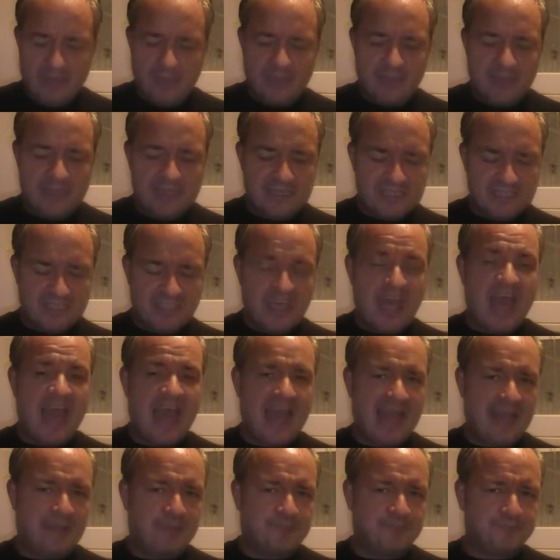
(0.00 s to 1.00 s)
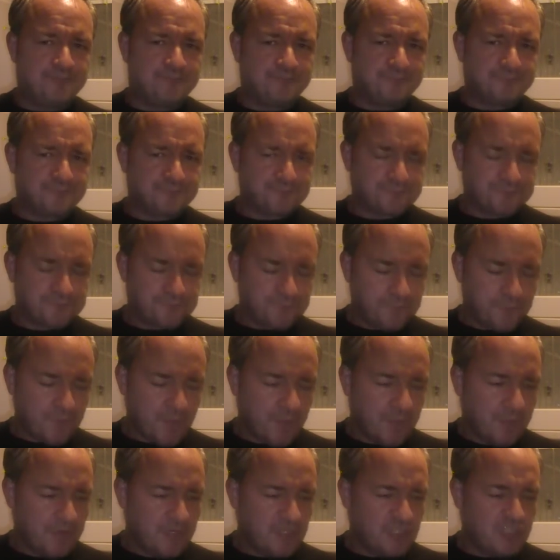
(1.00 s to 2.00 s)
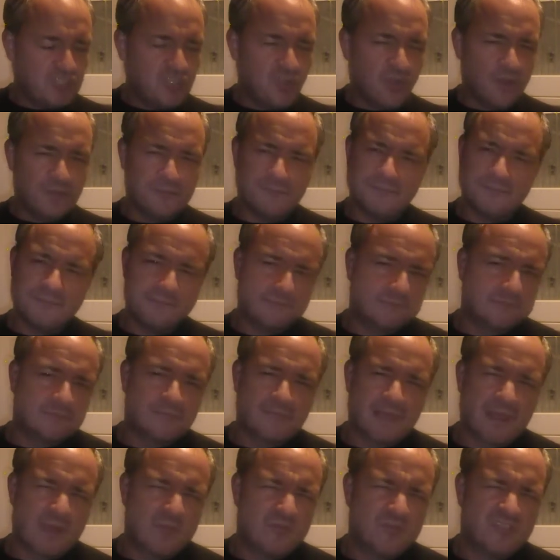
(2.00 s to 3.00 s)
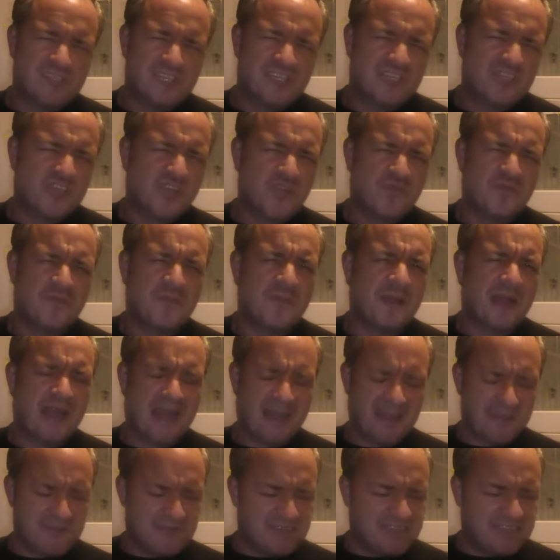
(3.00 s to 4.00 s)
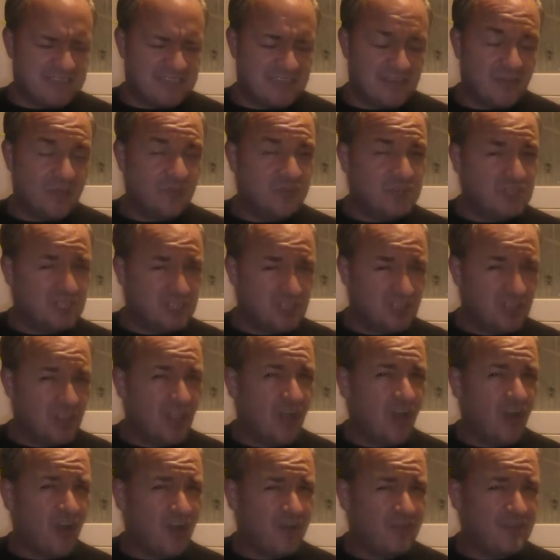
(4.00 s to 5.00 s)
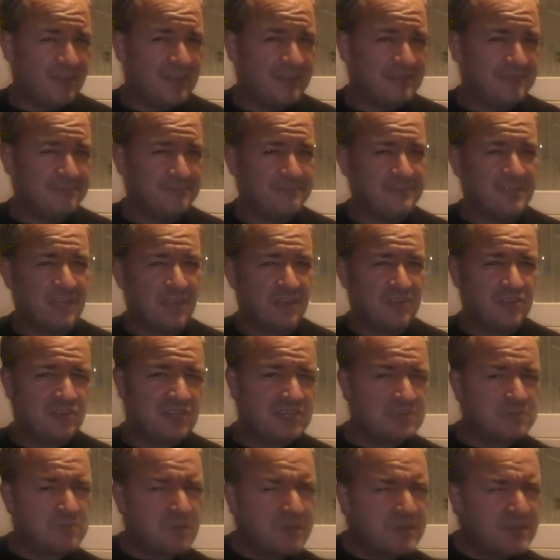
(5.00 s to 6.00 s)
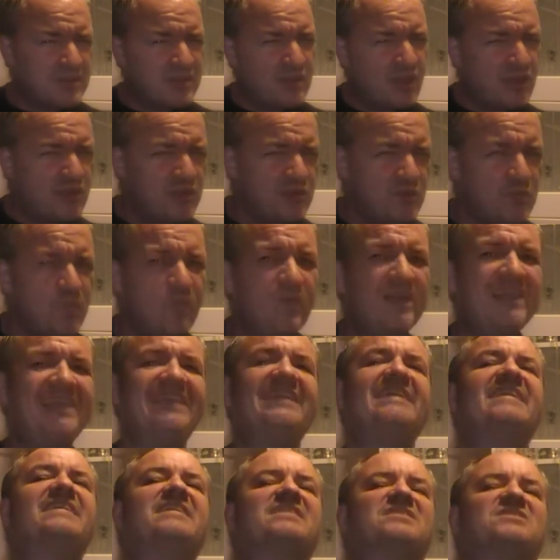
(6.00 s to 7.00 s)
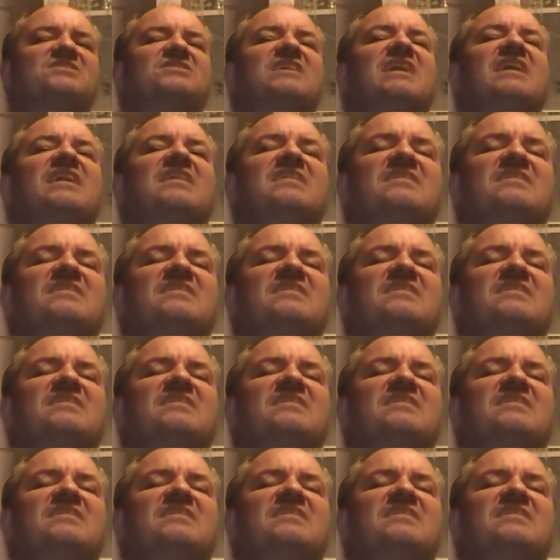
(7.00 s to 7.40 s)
it's there, but it's not, I wouldn't say it's overpowering, or there's a lot of it, you know, so it's probably the only weak side